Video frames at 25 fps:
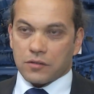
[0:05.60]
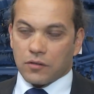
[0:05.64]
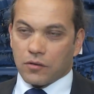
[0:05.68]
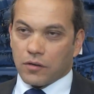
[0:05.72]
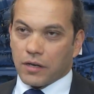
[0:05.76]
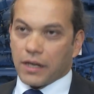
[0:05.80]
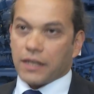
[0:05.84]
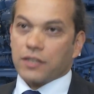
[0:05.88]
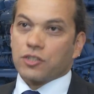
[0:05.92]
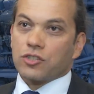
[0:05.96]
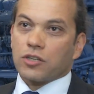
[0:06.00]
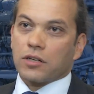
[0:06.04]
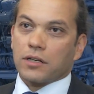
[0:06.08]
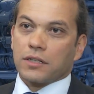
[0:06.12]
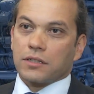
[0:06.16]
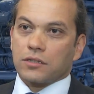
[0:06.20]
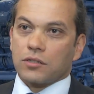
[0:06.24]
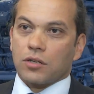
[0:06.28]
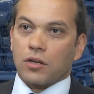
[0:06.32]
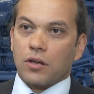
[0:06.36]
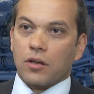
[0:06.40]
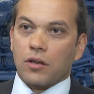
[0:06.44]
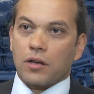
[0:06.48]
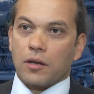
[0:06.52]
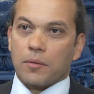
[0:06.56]
Angel
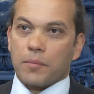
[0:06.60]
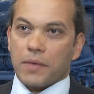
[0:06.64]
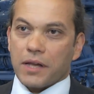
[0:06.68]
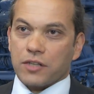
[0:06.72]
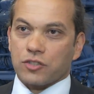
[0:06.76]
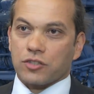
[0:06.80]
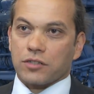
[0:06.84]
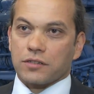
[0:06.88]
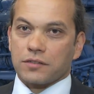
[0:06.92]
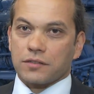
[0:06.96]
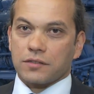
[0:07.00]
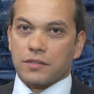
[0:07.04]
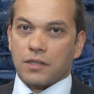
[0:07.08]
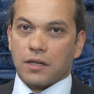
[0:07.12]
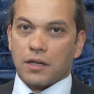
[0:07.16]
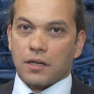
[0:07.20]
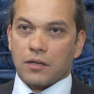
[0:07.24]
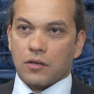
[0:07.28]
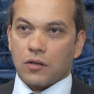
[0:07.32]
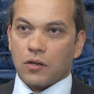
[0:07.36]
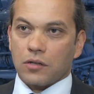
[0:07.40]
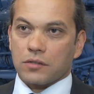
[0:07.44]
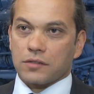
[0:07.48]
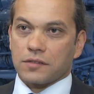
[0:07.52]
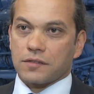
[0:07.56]
internal measures are
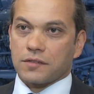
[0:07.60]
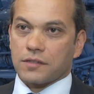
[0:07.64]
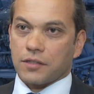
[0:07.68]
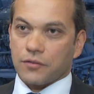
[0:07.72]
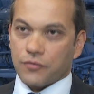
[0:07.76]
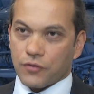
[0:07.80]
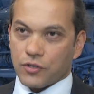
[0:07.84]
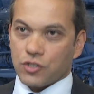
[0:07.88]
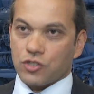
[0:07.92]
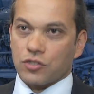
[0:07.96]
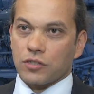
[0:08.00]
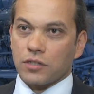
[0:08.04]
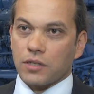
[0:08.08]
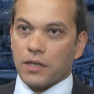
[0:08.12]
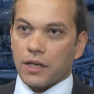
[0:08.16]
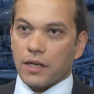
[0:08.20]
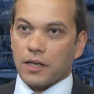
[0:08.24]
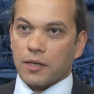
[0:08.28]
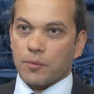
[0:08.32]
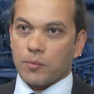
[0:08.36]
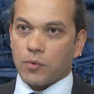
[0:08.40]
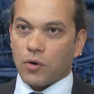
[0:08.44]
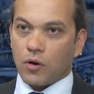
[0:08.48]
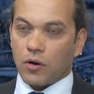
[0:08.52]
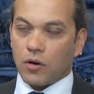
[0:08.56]
not sufficient
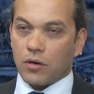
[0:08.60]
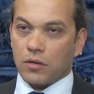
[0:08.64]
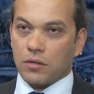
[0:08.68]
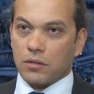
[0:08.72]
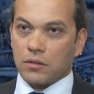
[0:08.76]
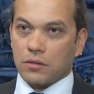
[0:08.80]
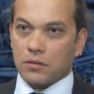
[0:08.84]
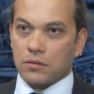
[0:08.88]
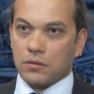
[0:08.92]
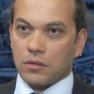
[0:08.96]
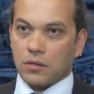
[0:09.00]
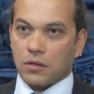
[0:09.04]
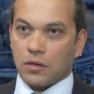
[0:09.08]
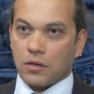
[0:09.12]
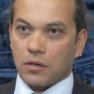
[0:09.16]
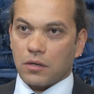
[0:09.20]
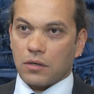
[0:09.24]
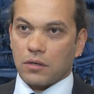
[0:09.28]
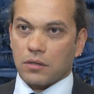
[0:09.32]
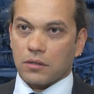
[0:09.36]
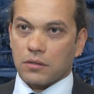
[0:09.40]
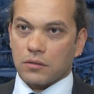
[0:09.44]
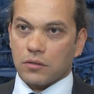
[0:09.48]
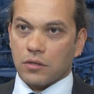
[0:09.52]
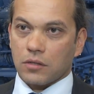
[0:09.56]
anymore
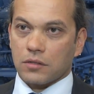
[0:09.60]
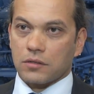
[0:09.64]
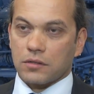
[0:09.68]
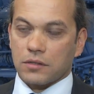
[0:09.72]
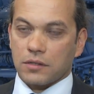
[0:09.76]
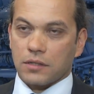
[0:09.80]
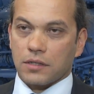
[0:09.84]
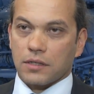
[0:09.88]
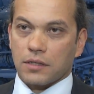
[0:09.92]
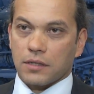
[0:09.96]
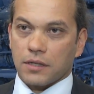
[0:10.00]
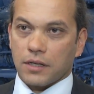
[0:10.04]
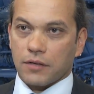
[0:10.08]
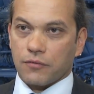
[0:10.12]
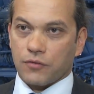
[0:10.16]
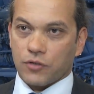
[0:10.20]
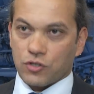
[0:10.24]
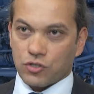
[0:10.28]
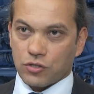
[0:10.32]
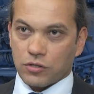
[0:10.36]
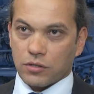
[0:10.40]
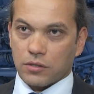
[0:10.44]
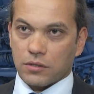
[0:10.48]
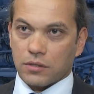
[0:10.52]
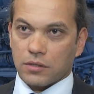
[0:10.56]
or not uh,
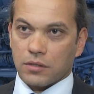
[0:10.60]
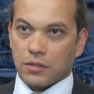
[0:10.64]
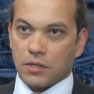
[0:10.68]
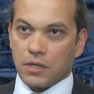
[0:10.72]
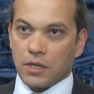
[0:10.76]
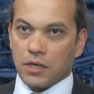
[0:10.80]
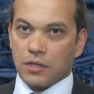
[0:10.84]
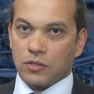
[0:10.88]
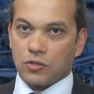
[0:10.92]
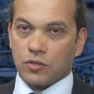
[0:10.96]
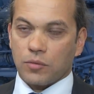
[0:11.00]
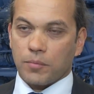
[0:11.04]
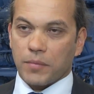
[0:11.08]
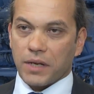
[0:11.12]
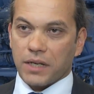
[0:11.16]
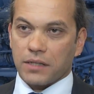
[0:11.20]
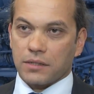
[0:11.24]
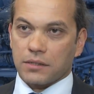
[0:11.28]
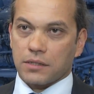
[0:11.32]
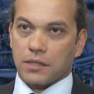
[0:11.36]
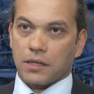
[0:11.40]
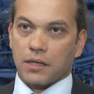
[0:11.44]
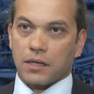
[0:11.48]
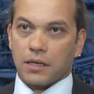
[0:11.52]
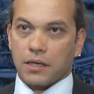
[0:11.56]
efficient to
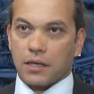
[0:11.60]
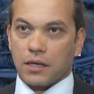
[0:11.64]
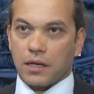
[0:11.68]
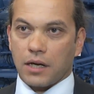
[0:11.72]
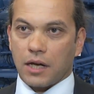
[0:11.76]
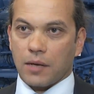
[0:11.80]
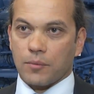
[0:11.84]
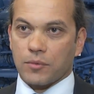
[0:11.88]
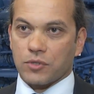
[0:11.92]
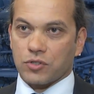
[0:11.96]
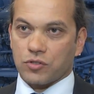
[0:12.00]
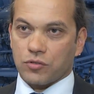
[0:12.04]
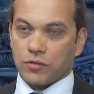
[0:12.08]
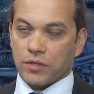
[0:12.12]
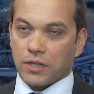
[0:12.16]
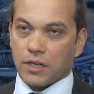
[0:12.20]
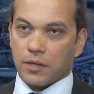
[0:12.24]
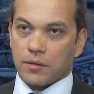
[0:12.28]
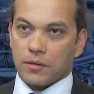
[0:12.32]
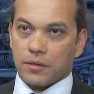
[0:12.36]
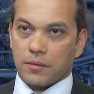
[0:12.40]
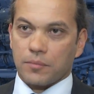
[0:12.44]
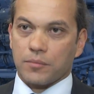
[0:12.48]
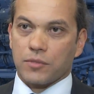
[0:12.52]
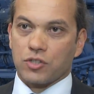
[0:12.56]
meet the uh,
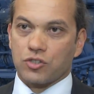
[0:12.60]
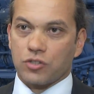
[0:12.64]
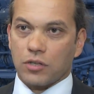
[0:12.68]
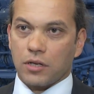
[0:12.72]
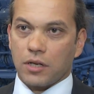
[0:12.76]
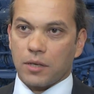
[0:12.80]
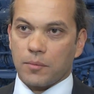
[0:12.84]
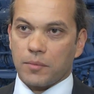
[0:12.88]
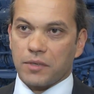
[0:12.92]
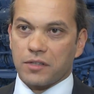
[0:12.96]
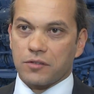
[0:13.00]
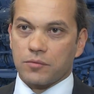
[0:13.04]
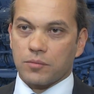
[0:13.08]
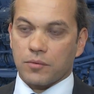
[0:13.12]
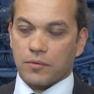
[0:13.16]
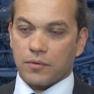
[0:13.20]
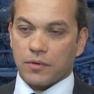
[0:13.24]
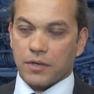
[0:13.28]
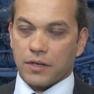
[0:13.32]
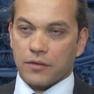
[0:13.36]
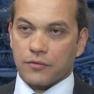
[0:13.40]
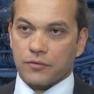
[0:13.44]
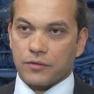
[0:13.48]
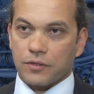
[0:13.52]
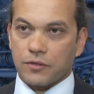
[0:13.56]
IMO3 emission limits we will
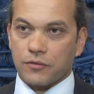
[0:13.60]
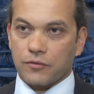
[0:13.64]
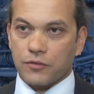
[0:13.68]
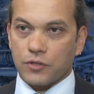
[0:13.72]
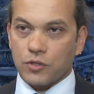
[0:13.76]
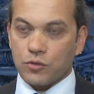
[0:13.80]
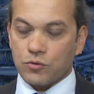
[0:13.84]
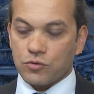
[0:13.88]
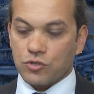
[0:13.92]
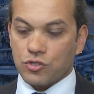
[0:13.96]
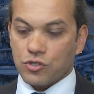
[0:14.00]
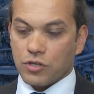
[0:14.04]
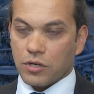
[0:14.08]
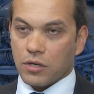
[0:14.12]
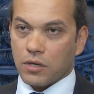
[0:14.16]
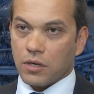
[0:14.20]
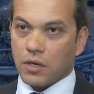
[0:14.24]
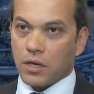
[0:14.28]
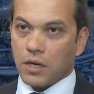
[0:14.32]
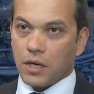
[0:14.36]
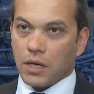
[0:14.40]
have in the future.